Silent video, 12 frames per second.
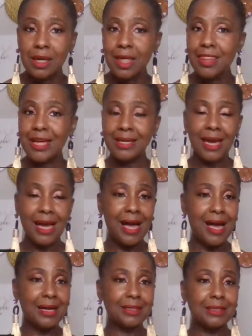that
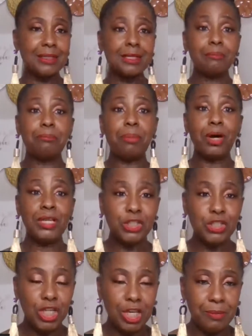had body
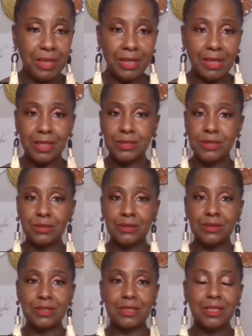shaming
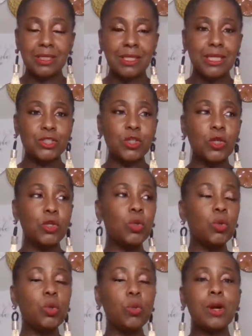issues? So
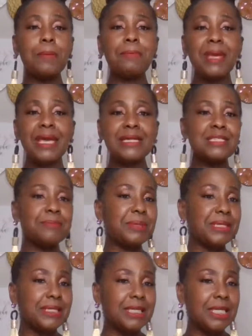you were made to
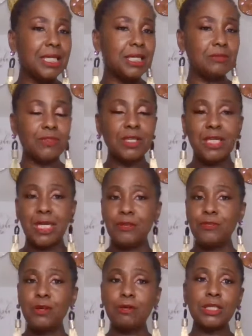believe
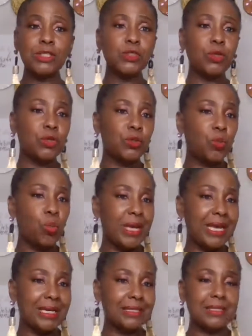if you're a certain
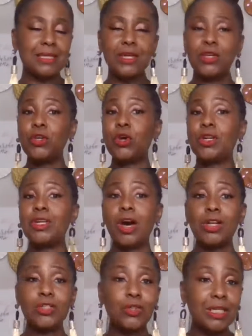weight, you're
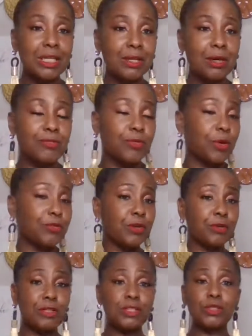not good enough, or if
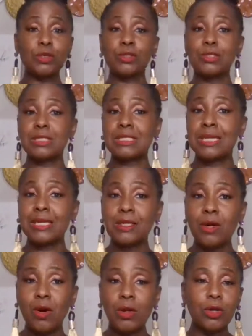you're a certain skin
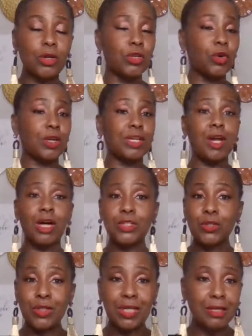color, you're not
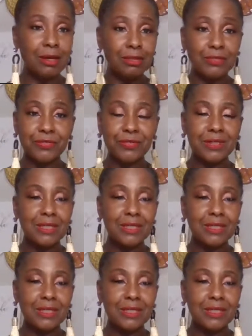good enough.